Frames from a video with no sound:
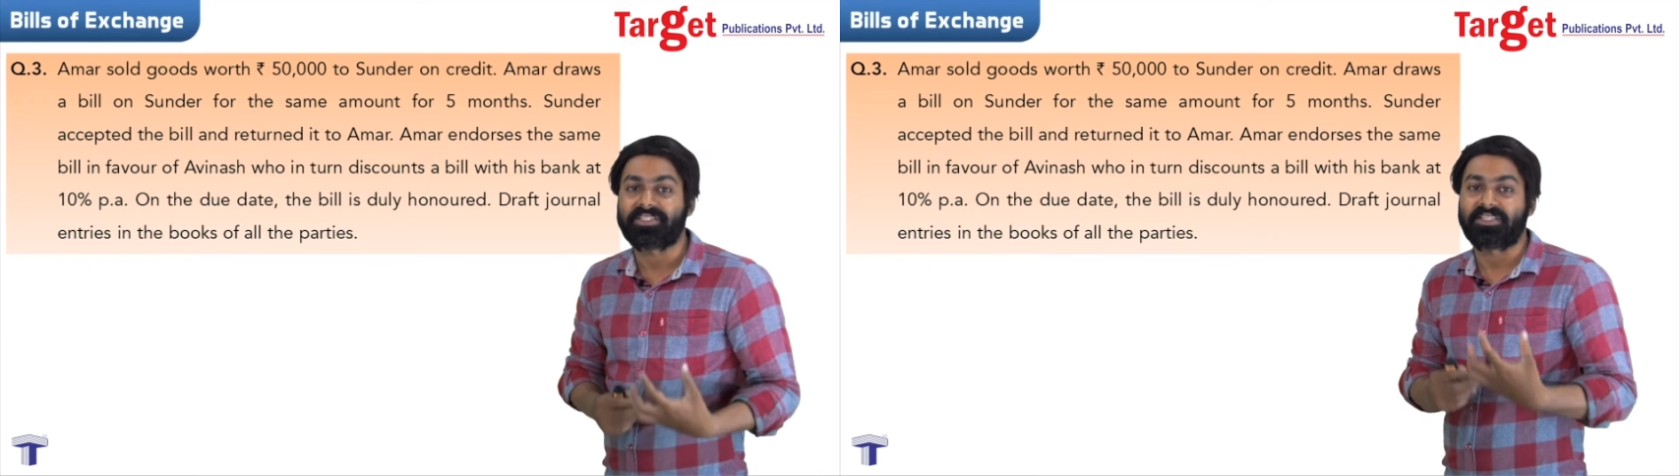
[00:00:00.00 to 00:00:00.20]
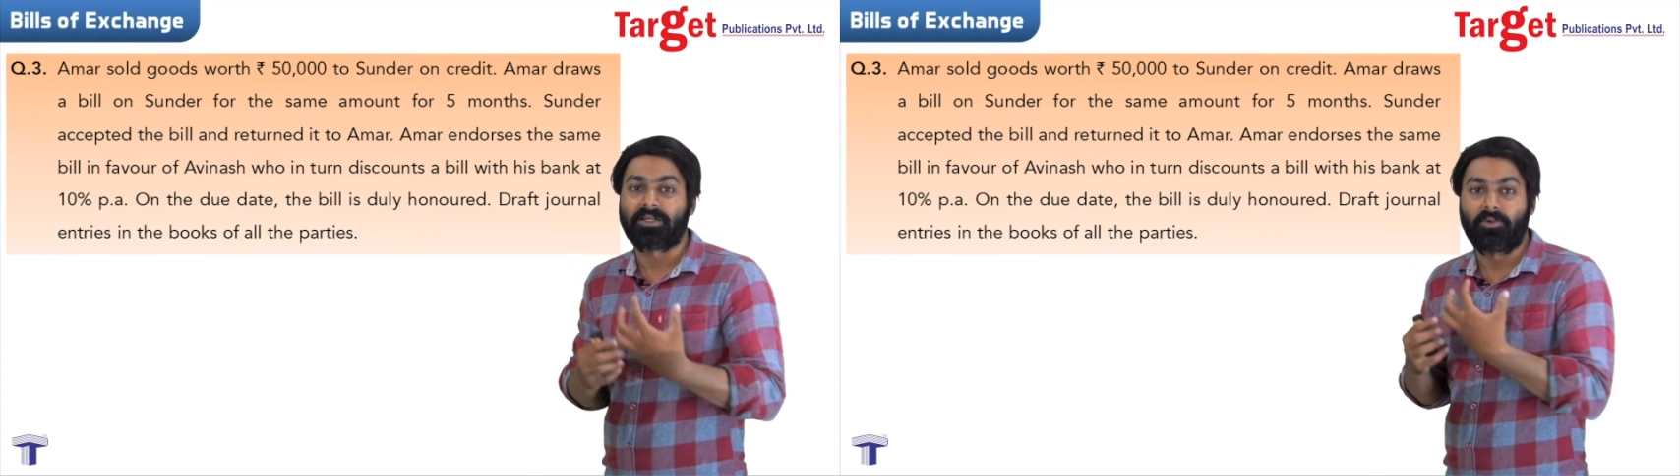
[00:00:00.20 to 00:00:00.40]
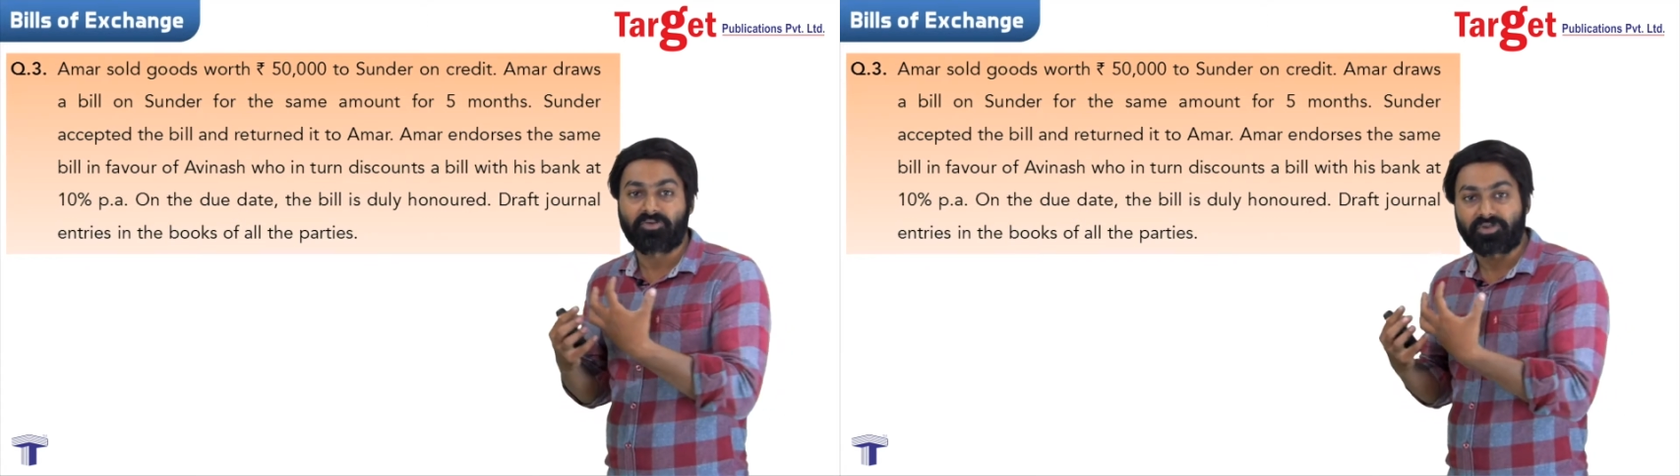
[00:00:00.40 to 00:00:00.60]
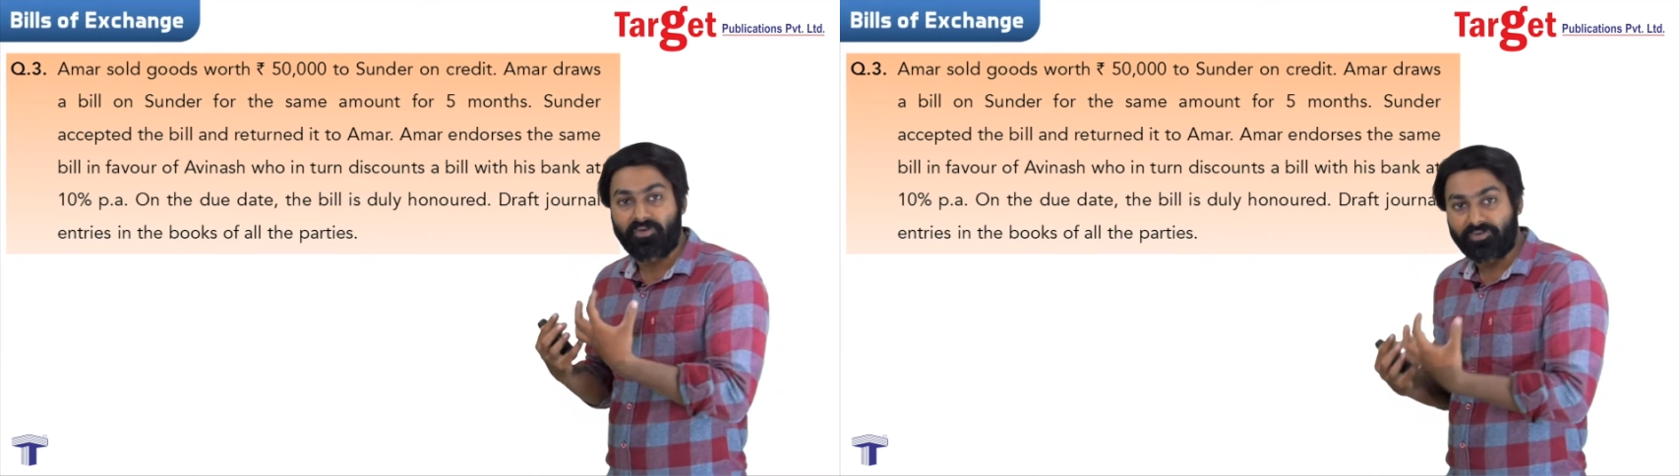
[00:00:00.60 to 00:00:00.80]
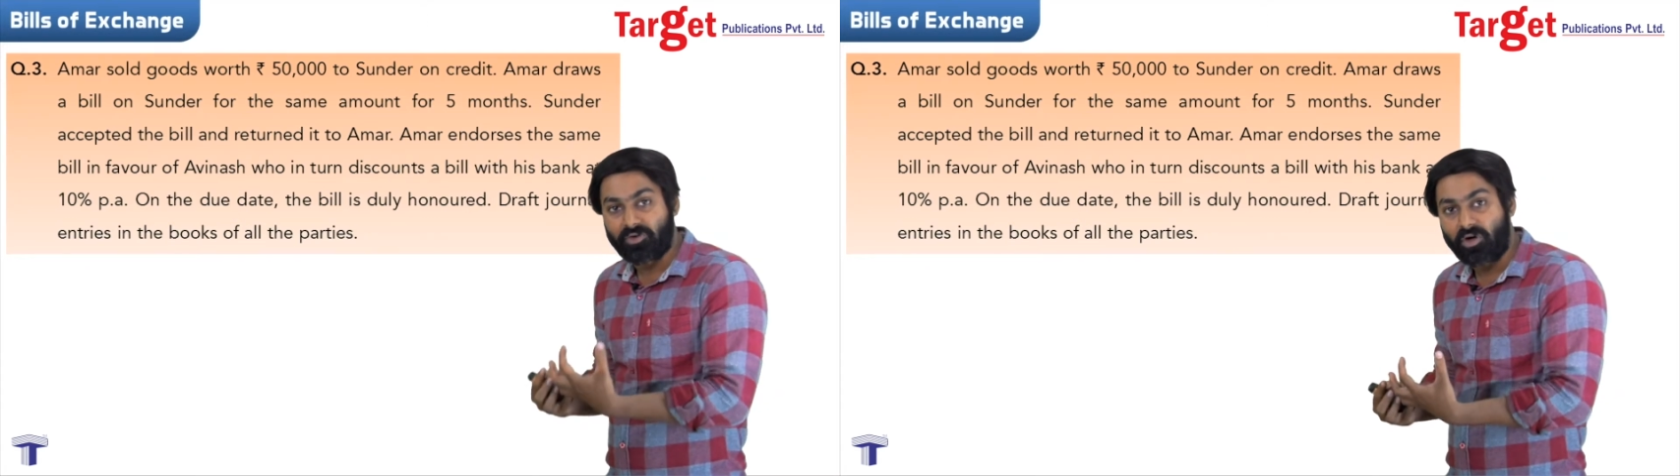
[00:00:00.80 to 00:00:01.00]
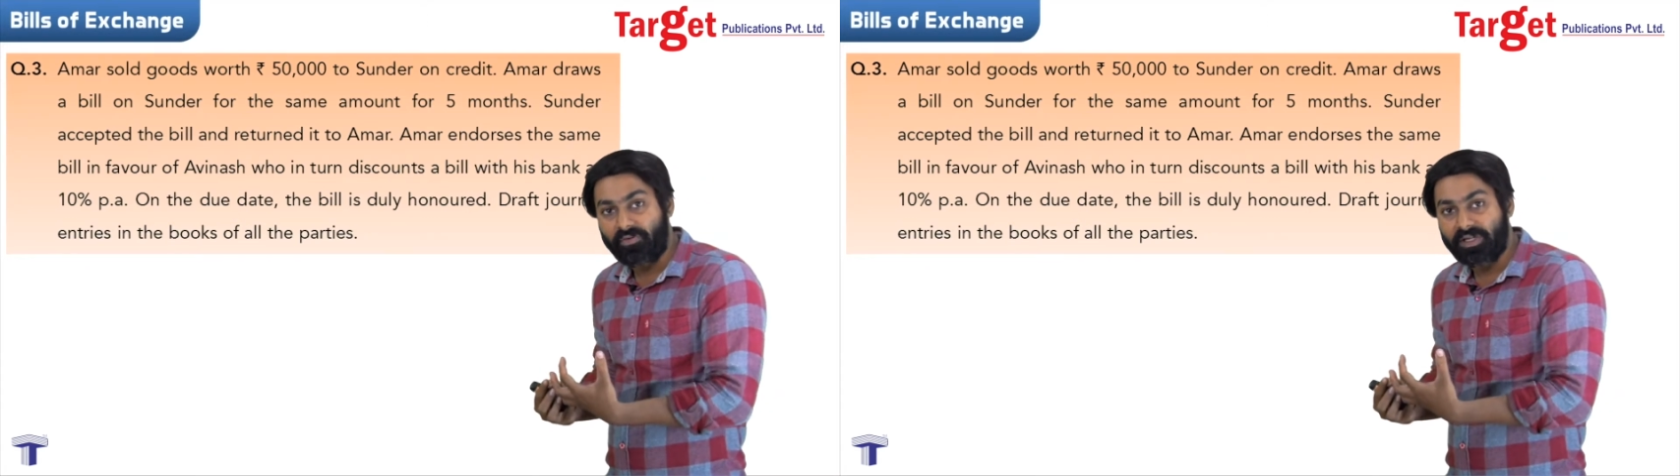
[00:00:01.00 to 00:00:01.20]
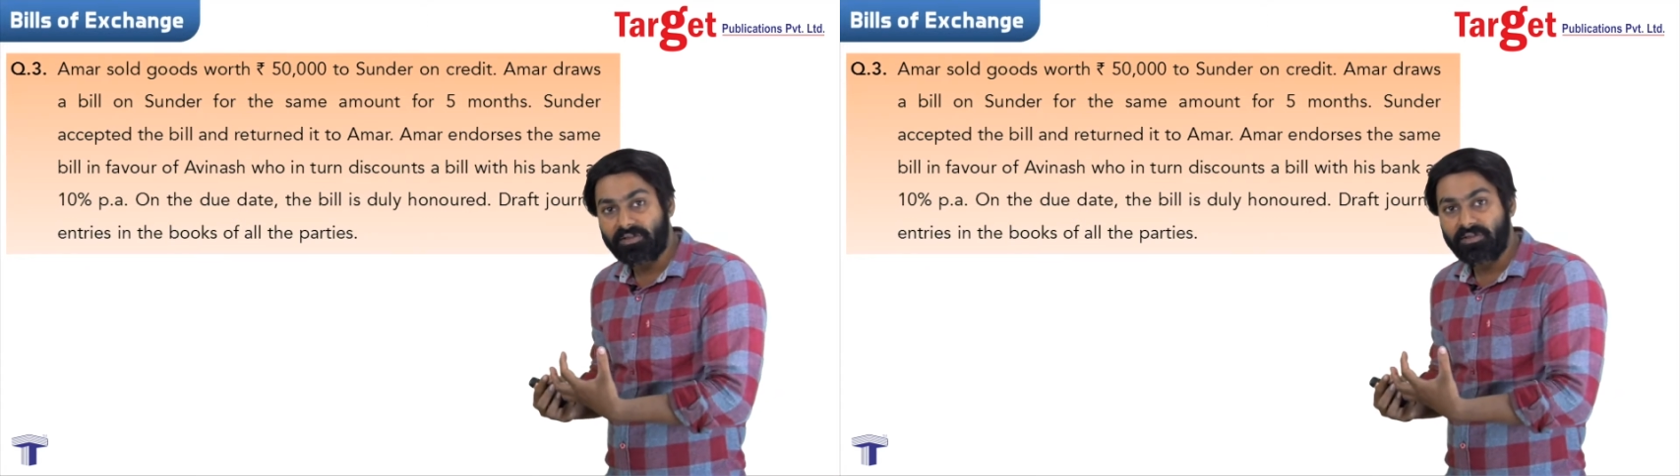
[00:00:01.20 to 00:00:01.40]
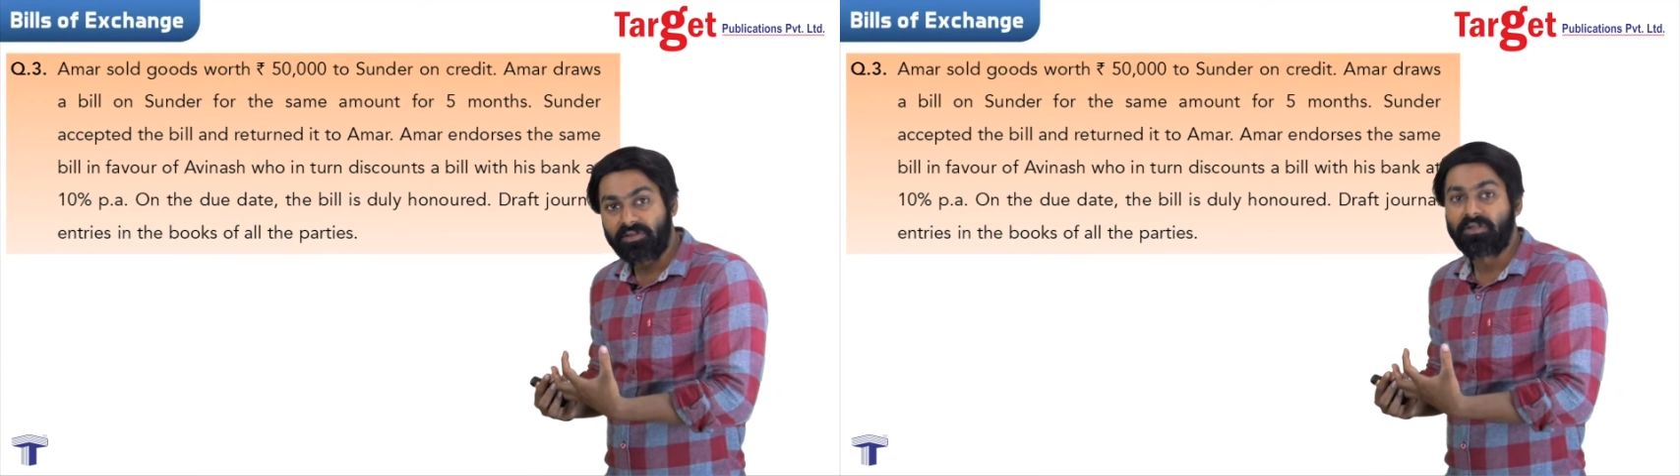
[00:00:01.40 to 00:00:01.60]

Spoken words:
in the books of drawer.